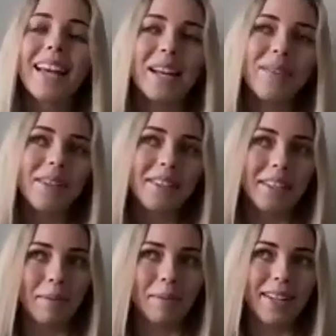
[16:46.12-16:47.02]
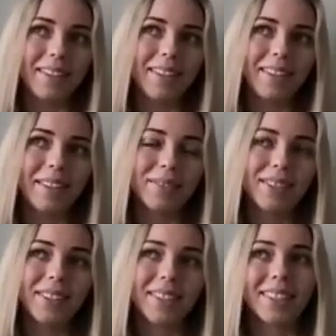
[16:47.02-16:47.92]
kind of intimidating at
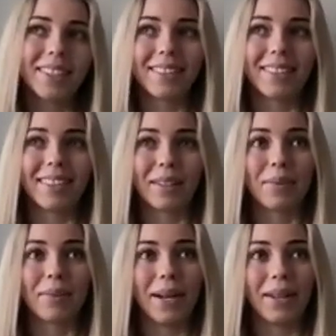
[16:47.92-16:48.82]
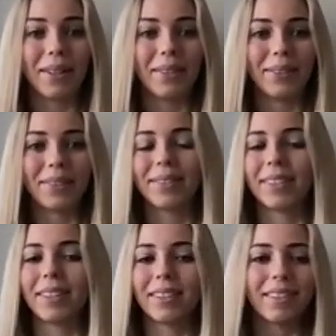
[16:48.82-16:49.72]
first because it was like, wow, everyone's
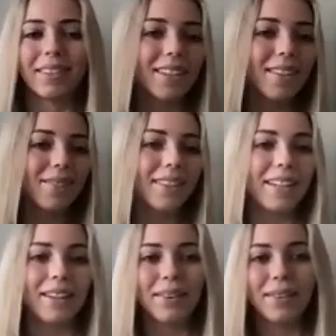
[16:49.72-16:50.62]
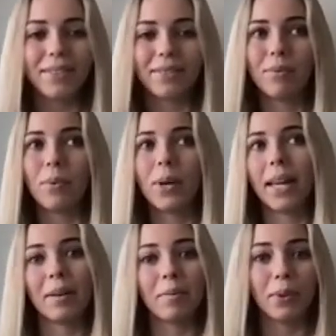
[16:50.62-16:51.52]
really on their stuff. They know
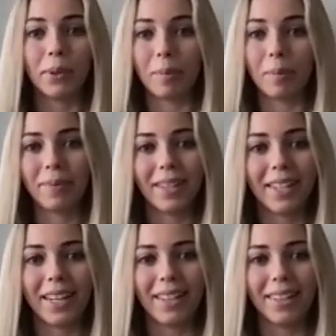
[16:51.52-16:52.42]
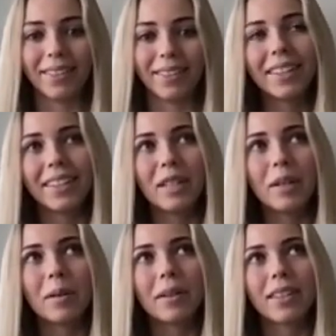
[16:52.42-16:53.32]
way more than I do.
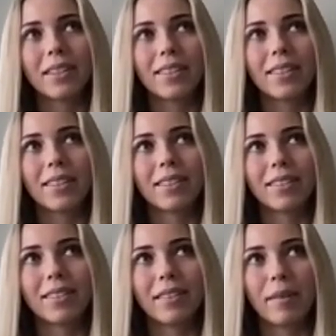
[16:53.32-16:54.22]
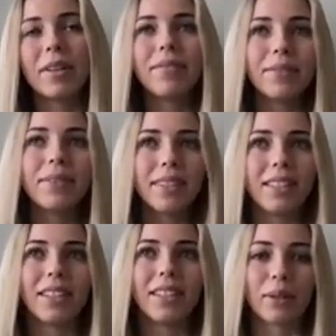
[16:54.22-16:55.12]
Because I'm definitely one of
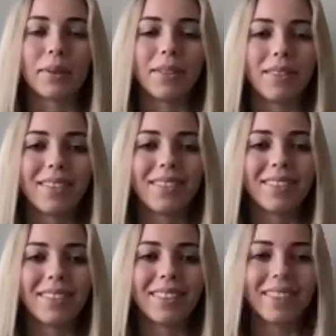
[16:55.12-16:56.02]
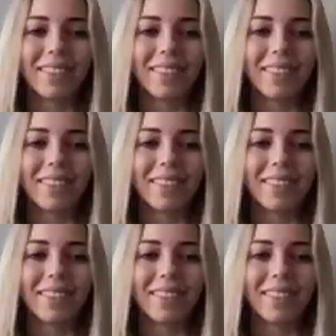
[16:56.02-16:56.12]
the younger ones on